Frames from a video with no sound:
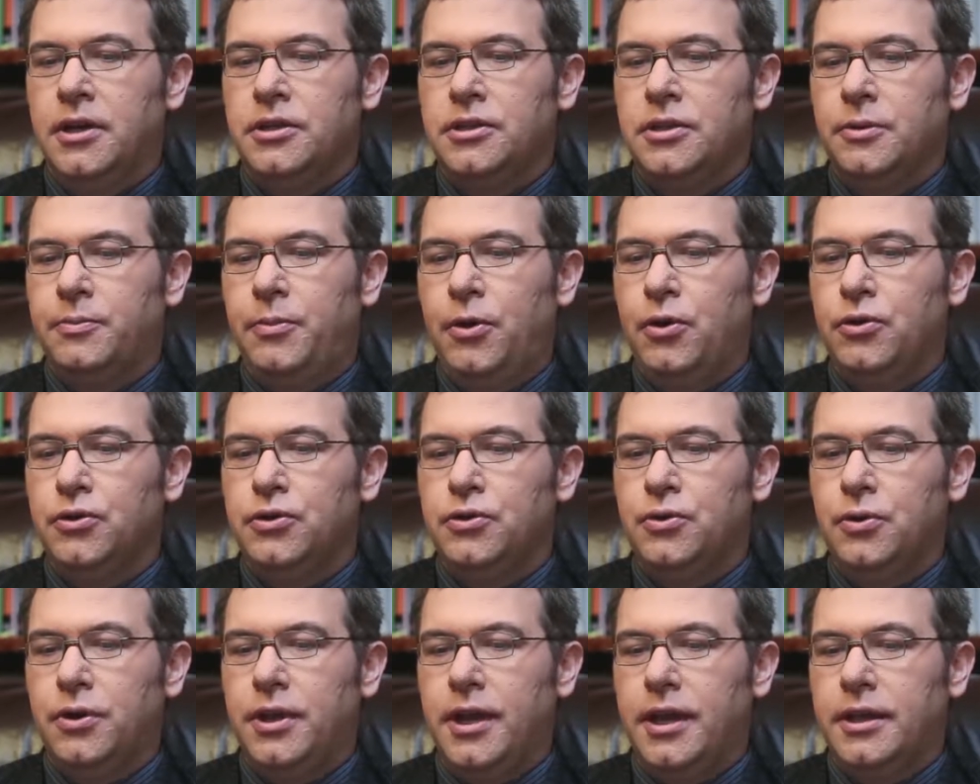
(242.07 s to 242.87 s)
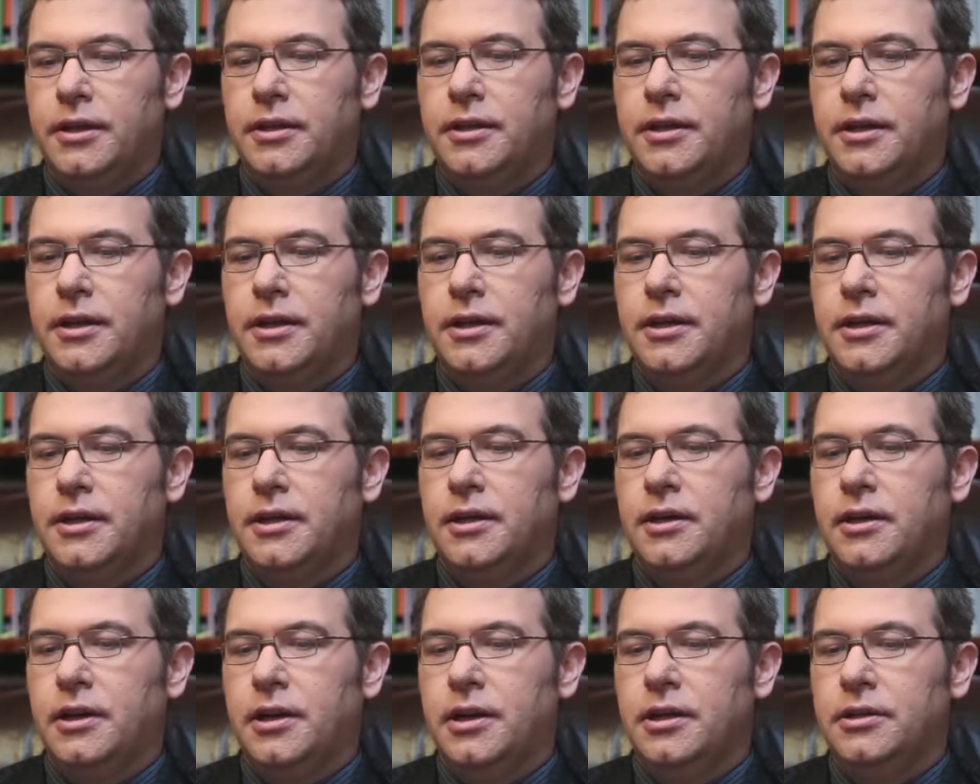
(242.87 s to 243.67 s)
Suppose you had
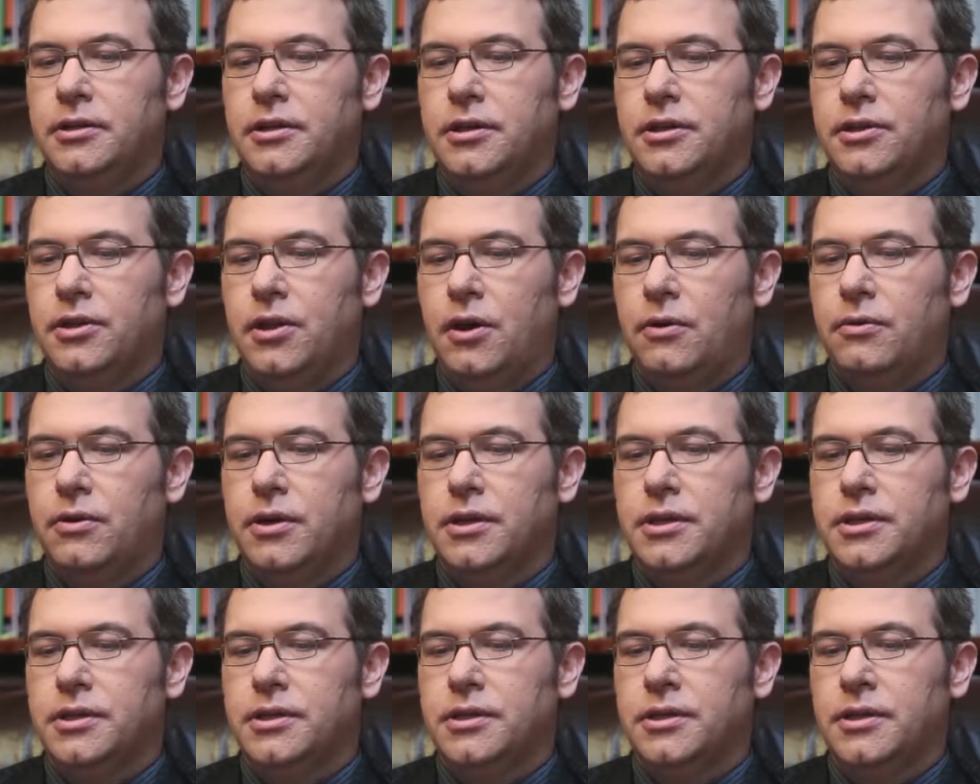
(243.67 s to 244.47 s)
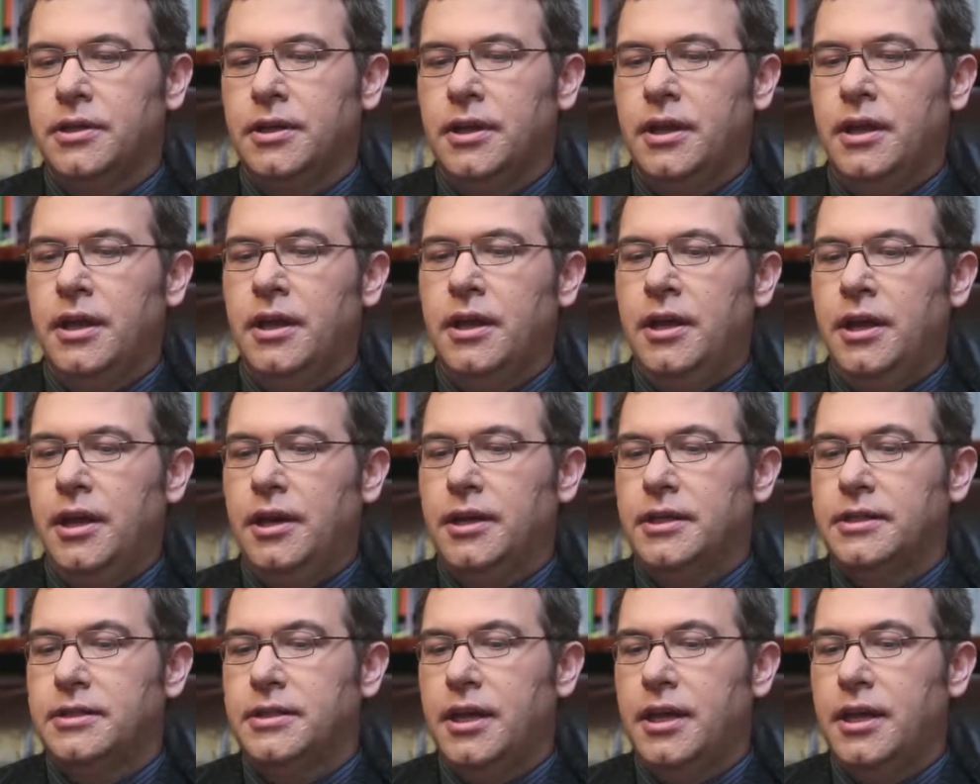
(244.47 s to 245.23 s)
$100 in a